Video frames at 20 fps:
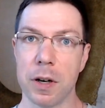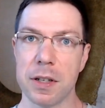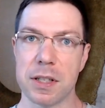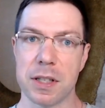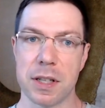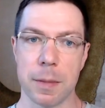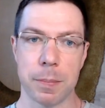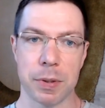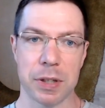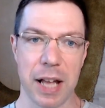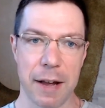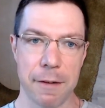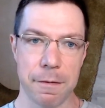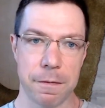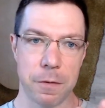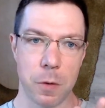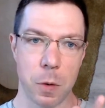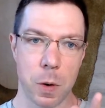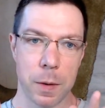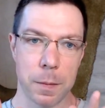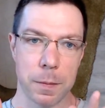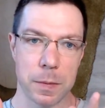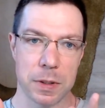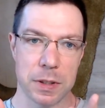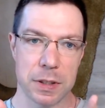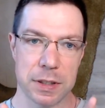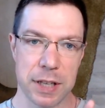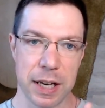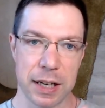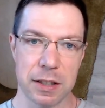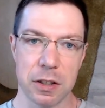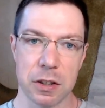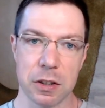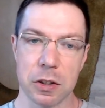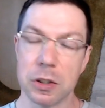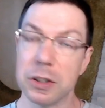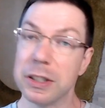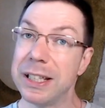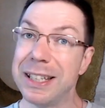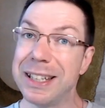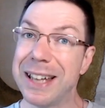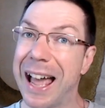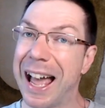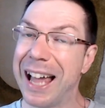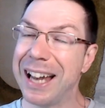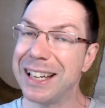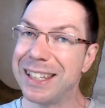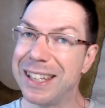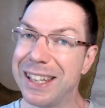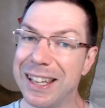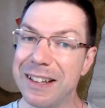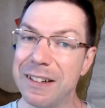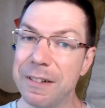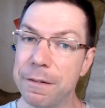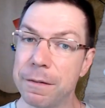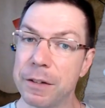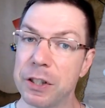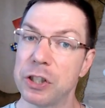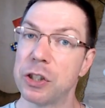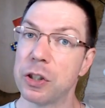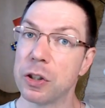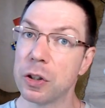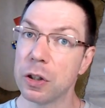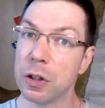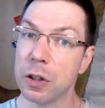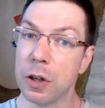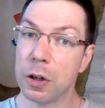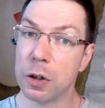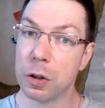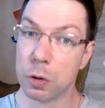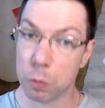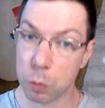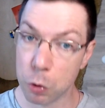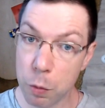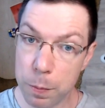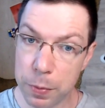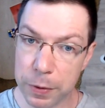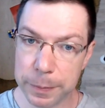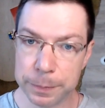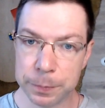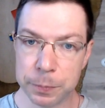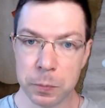He's the platform technical lead at Kingfisher Group.